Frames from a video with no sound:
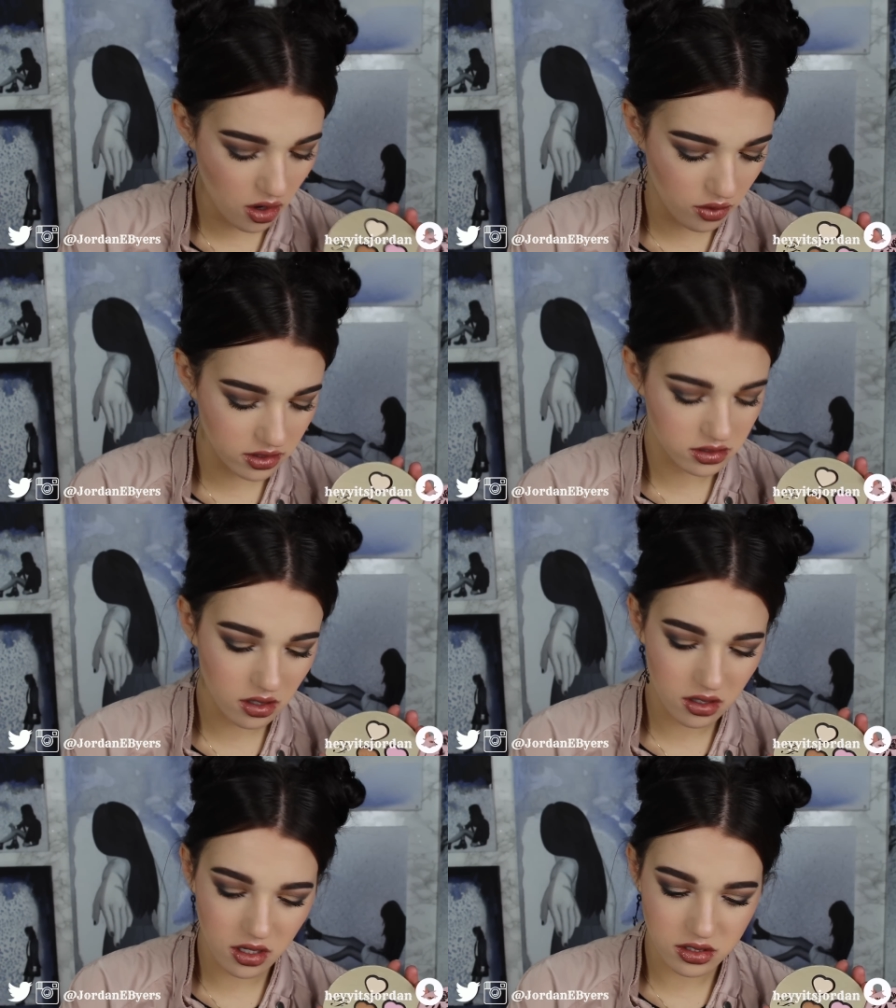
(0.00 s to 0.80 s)
Oh, there's
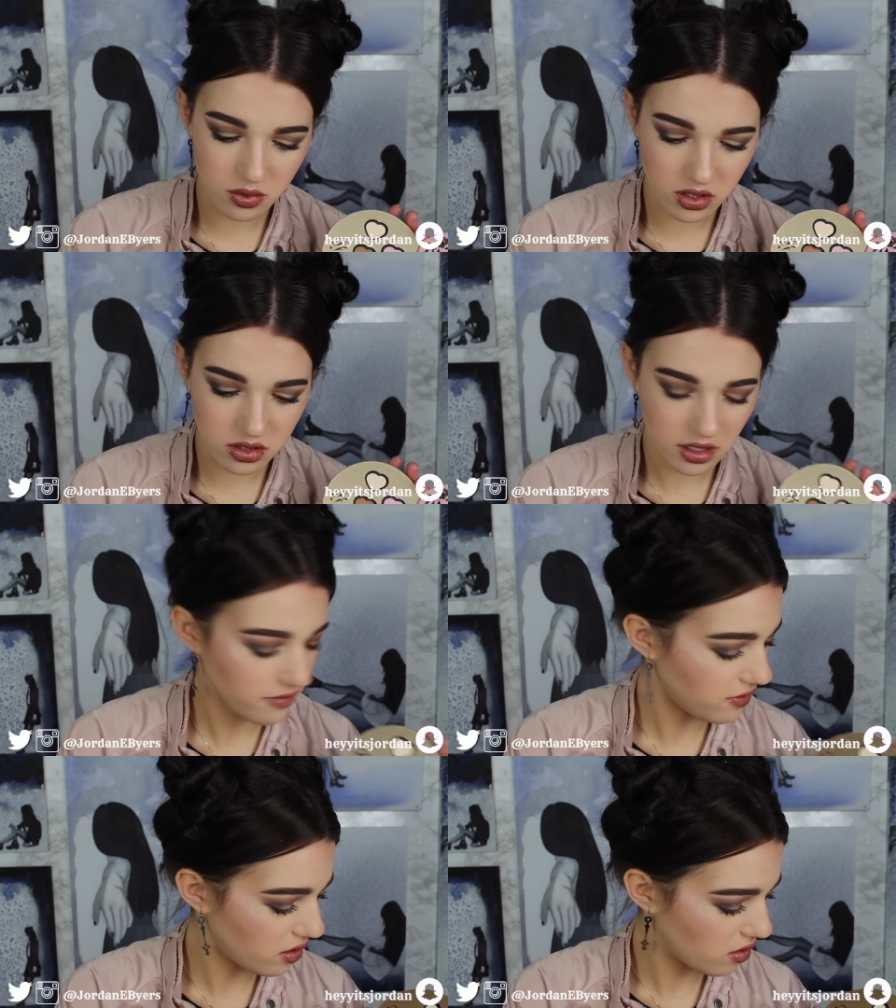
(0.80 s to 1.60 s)
already a swatch on
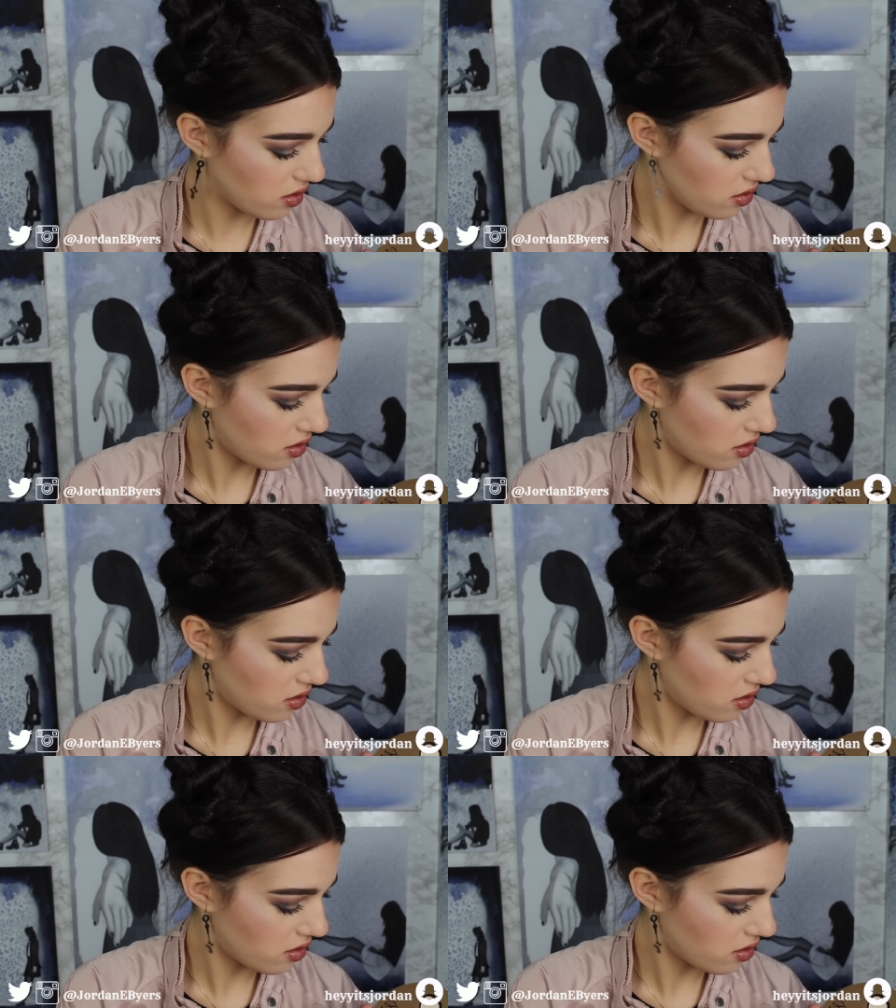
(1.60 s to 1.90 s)
that finger.